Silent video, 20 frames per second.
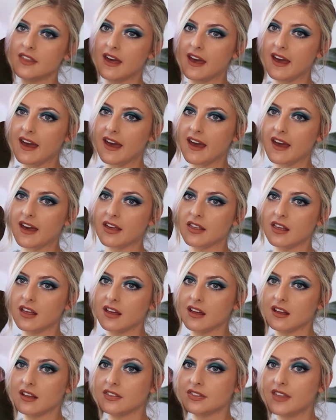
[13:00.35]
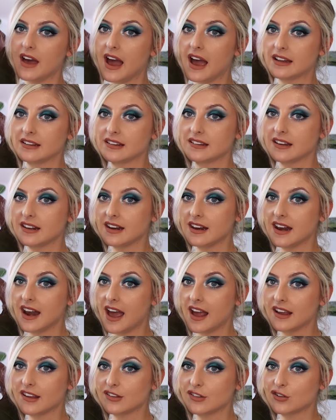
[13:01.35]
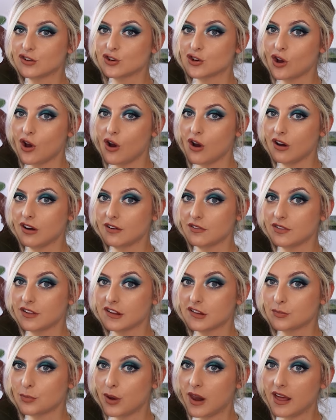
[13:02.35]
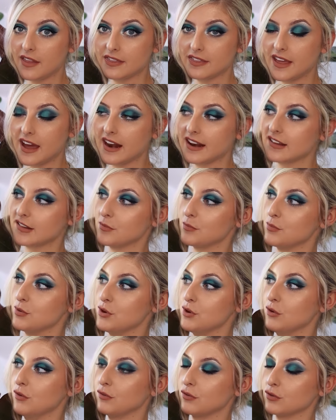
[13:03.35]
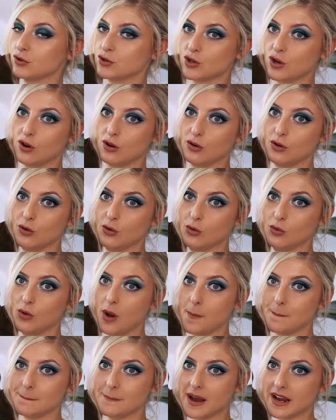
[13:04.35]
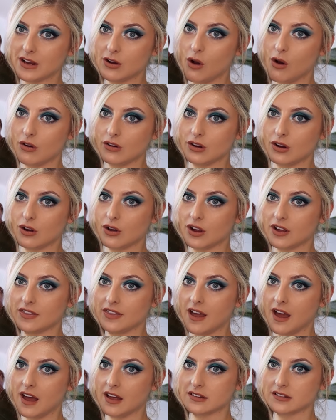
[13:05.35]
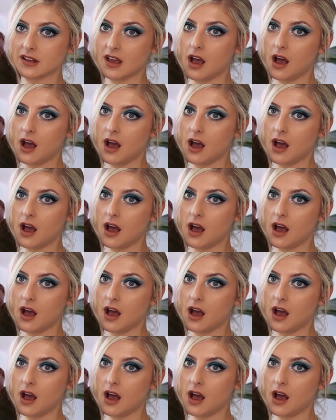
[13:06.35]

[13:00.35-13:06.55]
There, that's a nice shot of this plant. That is a beautiful shot. Oh my God, look at that.